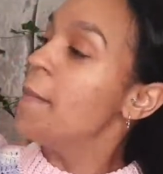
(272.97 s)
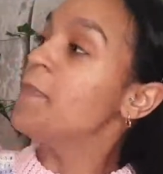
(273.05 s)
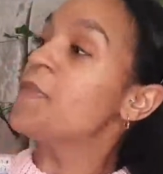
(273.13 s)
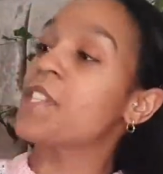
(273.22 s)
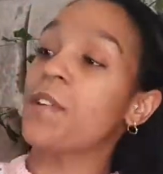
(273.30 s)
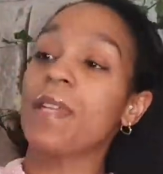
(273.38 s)

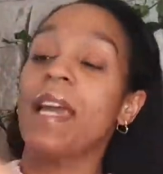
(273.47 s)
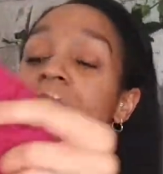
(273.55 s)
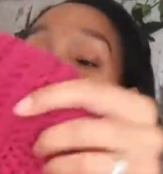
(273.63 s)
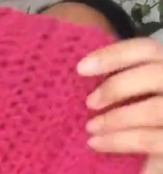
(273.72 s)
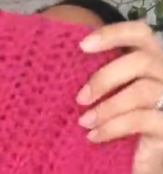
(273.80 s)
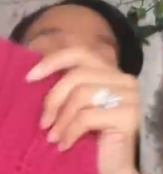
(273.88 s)
So yeah,
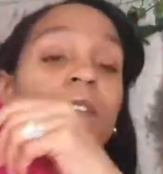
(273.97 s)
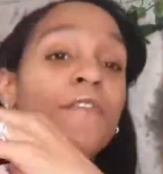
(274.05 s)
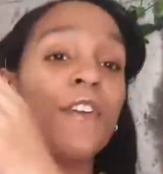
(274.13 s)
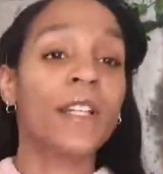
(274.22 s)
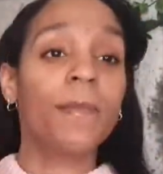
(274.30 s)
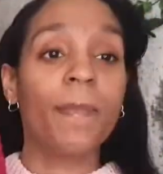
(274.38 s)
this was a
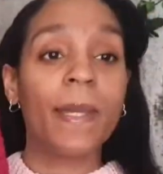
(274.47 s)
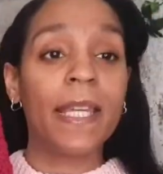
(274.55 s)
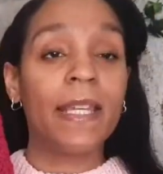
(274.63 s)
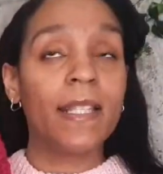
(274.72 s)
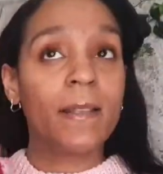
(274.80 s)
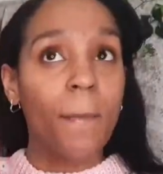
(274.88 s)
front
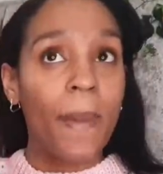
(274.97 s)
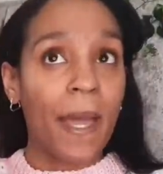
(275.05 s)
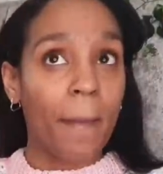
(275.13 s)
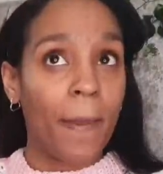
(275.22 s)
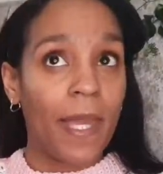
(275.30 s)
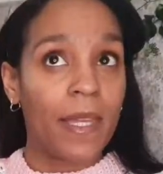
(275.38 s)
piece,
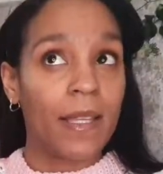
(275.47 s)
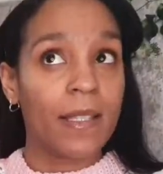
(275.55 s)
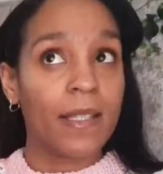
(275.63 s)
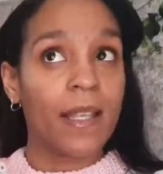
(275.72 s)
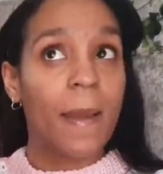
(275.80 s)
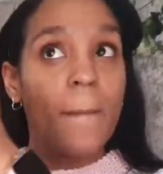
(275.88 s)
back
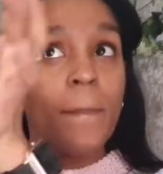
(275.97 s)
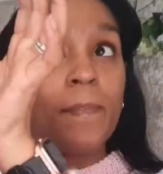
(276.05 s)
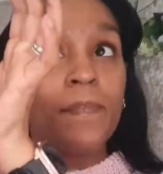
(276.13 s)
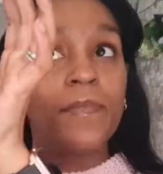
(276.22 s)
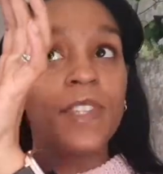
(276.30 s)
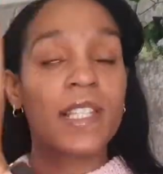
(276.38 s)
piece.
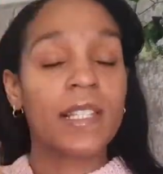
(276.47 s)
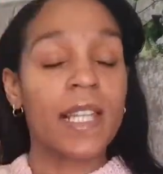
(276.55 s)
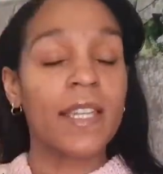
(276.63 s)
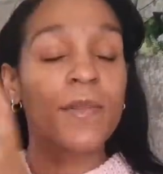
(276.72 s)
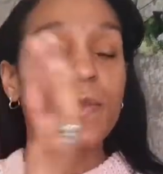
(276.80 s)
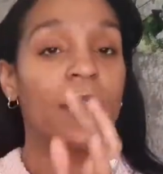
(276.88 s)
The
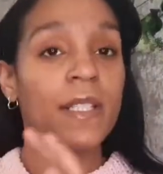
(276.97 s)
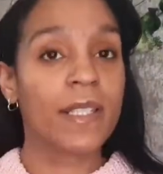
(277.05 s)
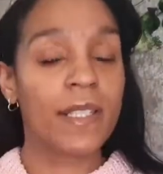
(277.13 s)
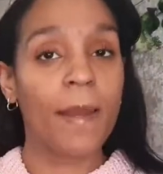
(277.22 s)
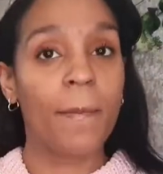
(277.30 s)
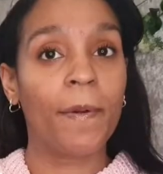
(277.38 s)
sleeves were done
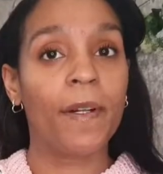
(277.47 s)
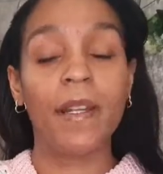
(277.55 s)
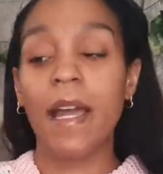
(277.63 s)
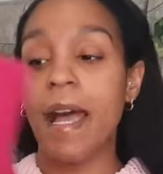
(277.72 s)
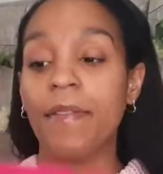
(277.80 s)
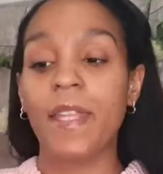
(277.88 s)

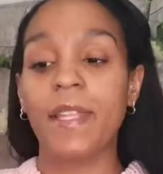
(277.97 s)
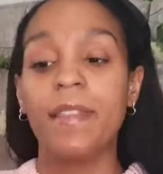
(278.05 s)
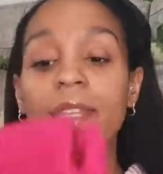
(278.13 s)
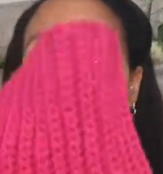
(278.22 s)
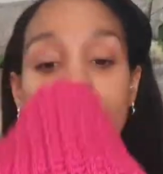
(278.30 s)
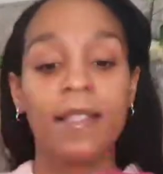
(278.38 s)
separate, and then
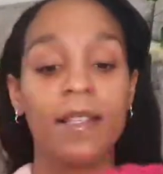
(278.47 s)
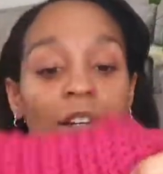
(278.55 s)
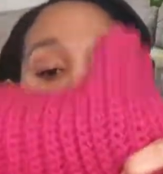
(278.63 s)
this